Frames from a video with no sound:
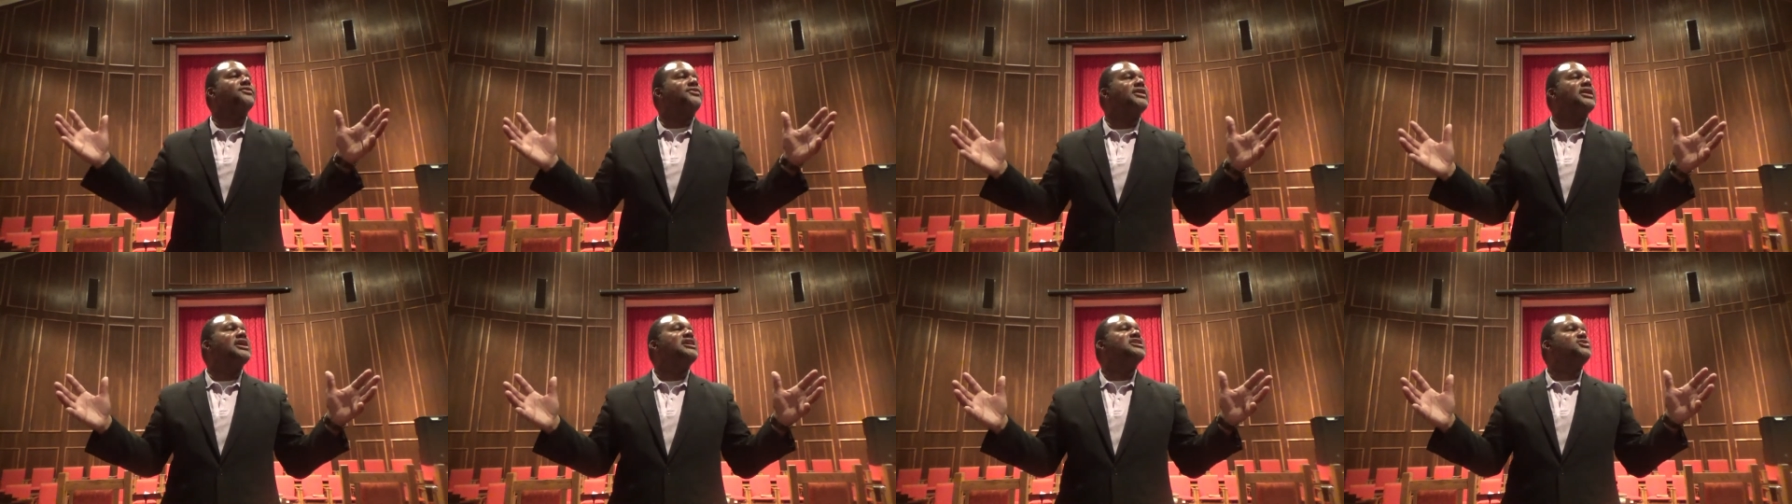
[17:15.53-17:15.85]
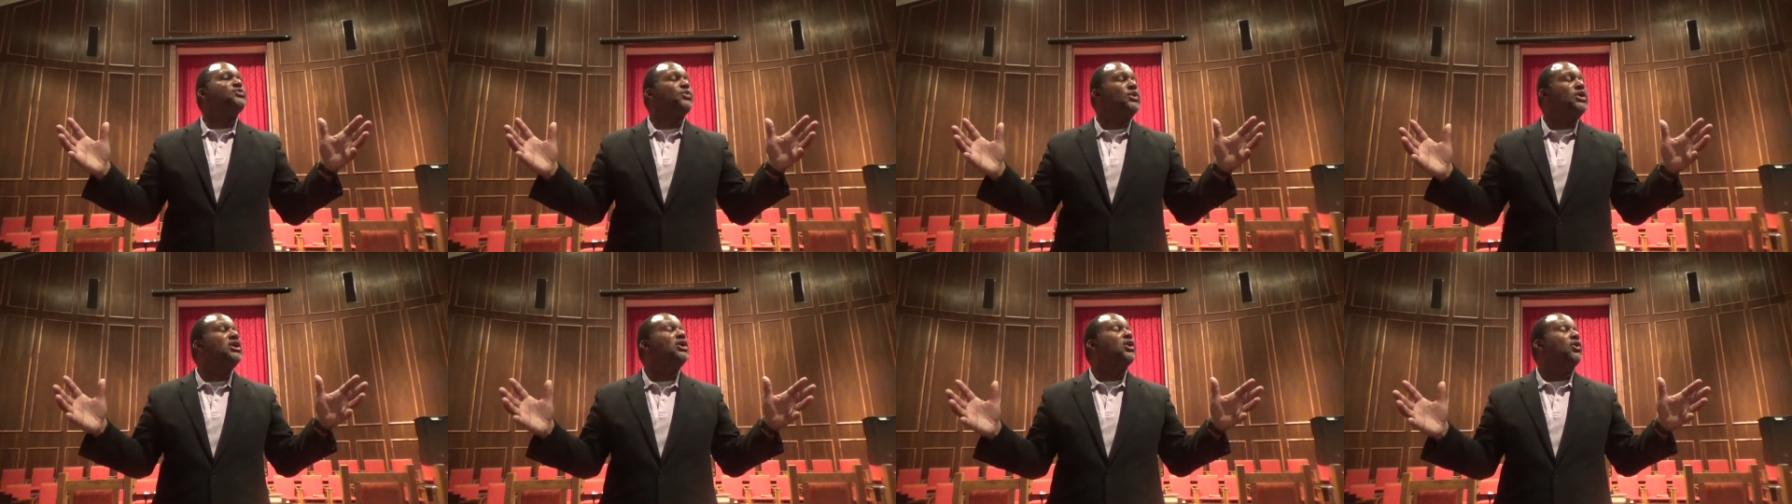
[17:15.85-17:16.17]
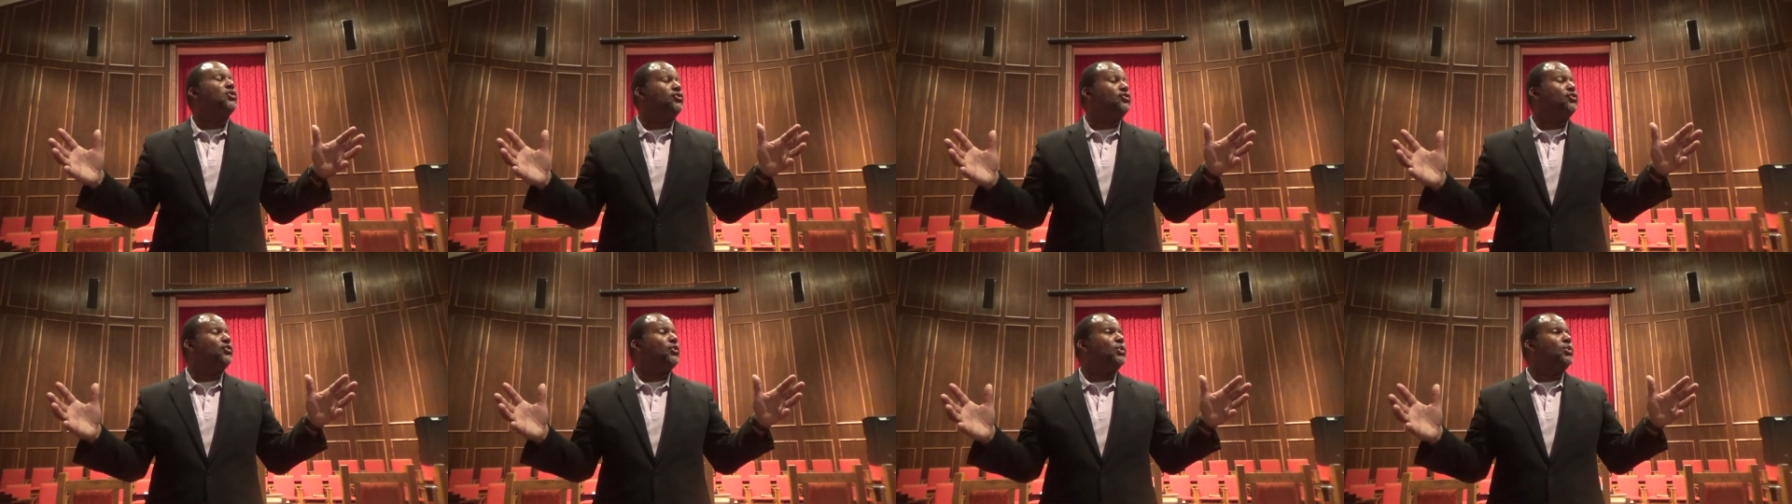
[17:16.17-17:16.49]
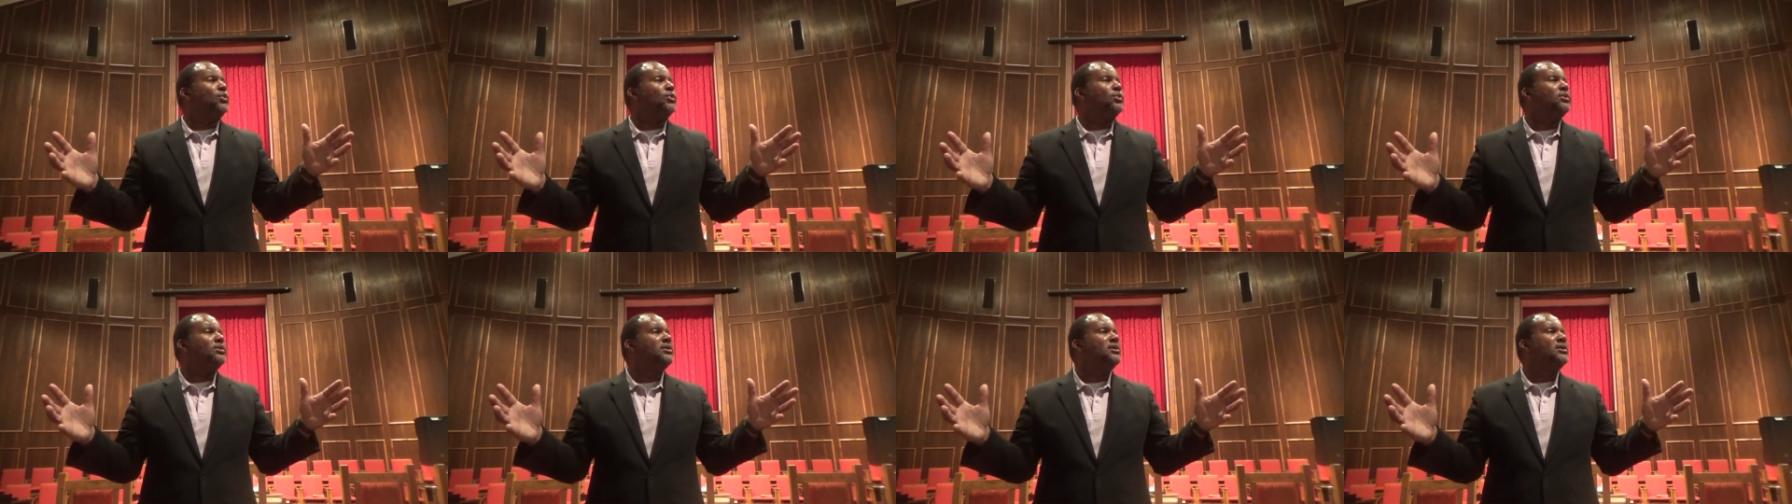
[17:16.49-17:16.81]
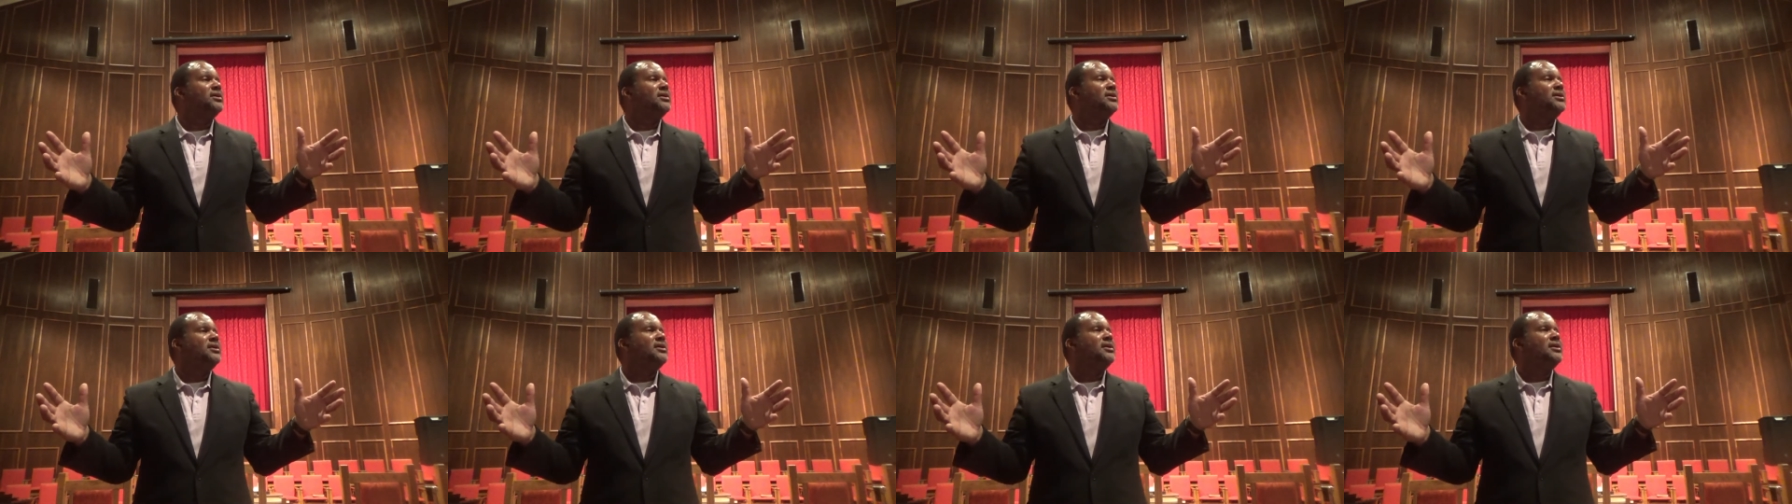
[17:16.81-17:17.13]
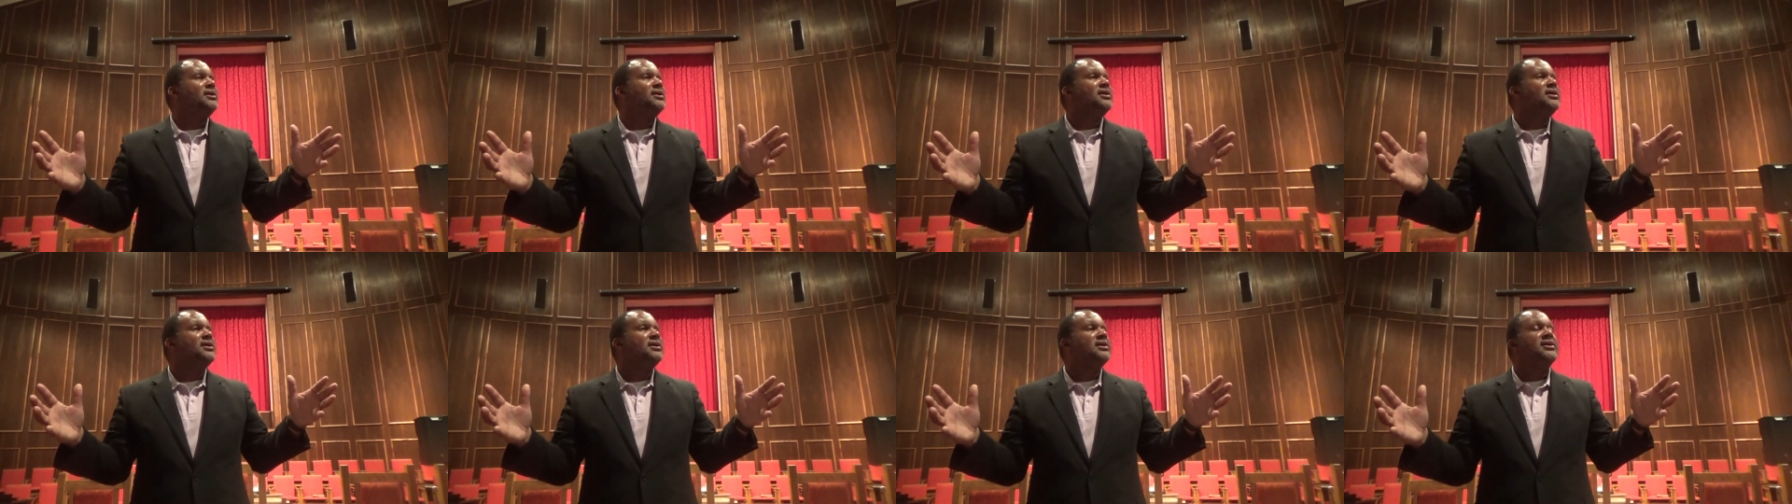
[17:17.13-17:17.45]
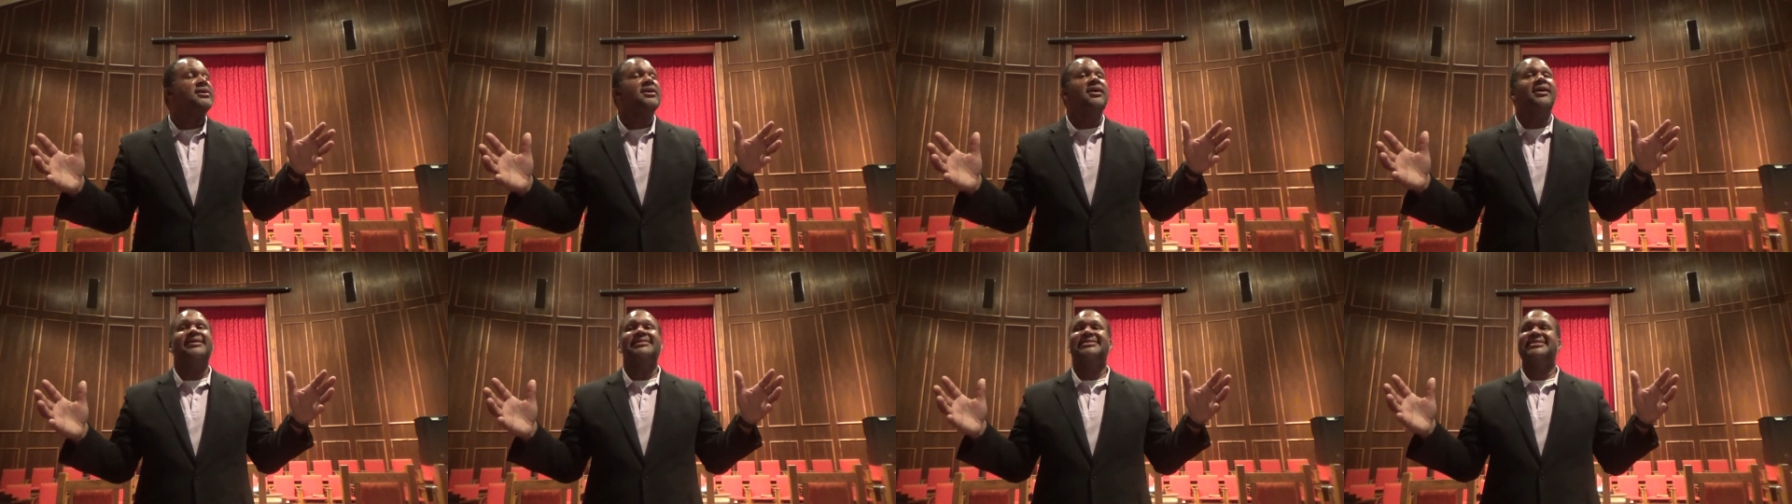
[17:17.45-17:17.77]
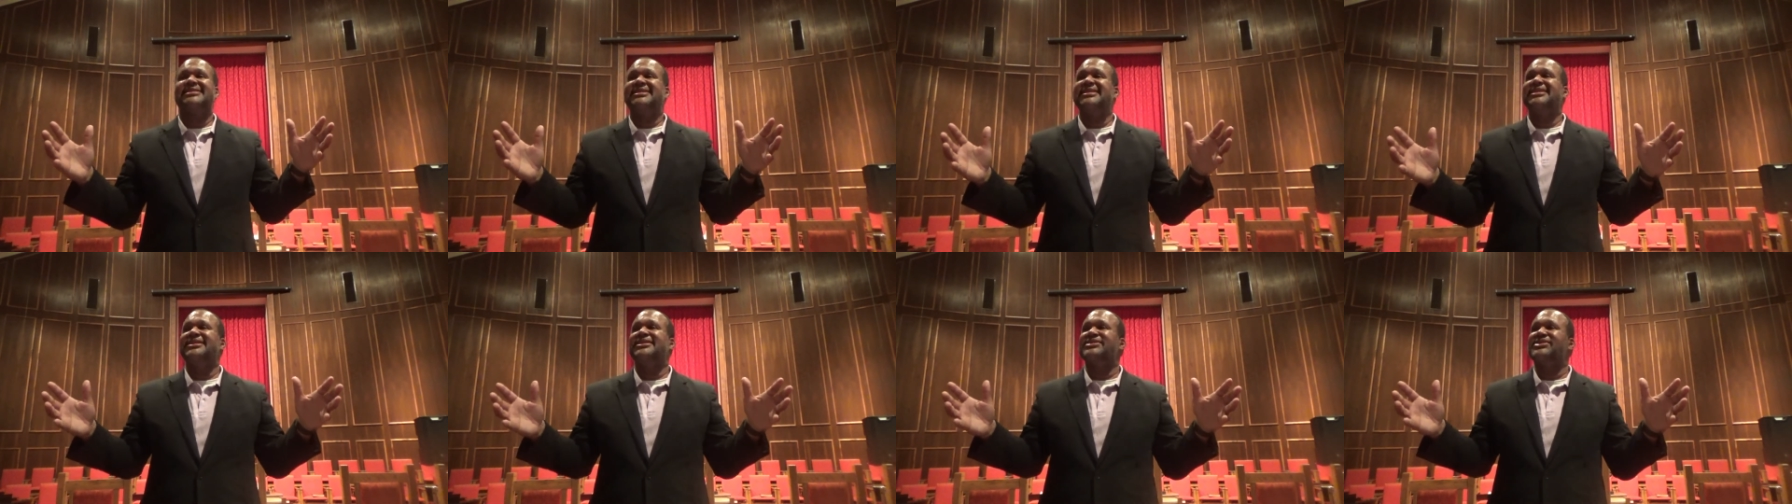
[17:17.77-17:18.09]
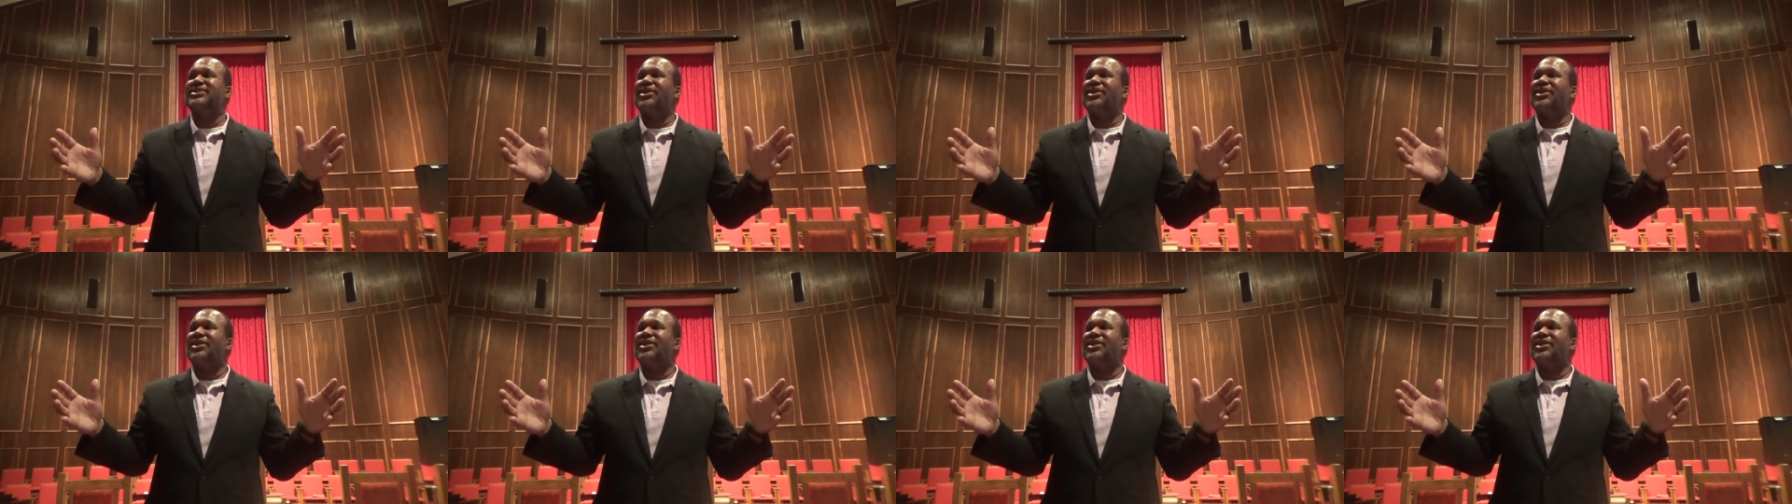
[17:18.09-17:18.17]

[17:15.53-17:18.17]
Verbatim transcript: the things we go through, God sent us